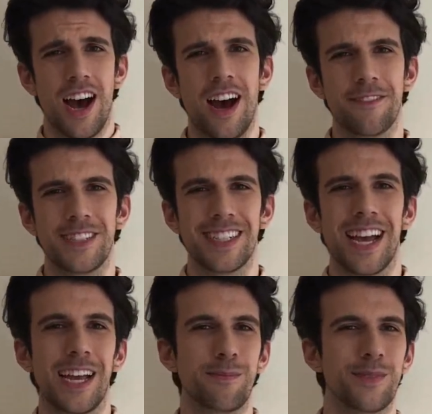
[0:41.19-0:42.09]

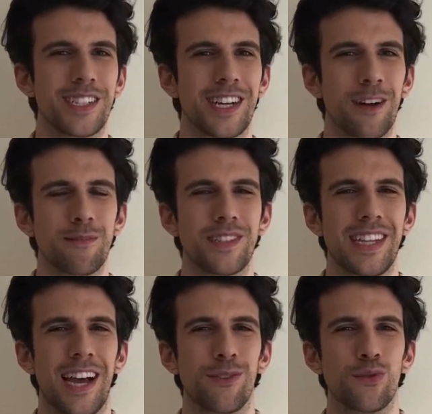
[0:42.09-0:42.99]
Oftentimes, it comes
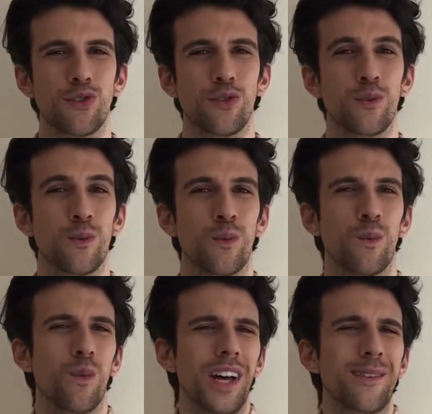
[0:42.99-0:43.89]
down to
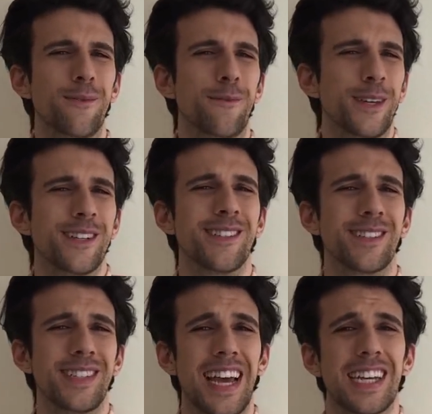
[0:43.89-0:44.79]
what
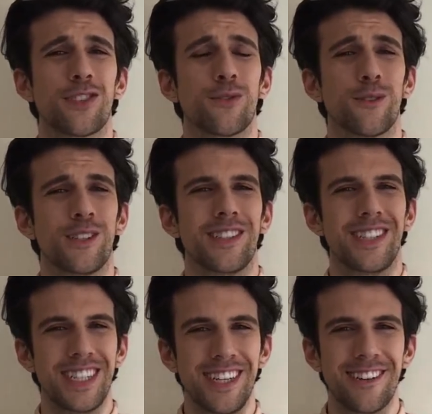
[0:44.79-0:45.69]
feels natural
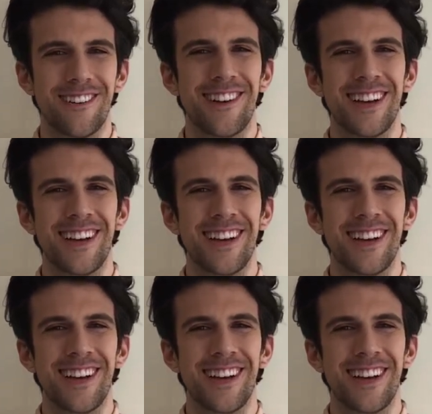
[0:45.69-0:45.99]
to you.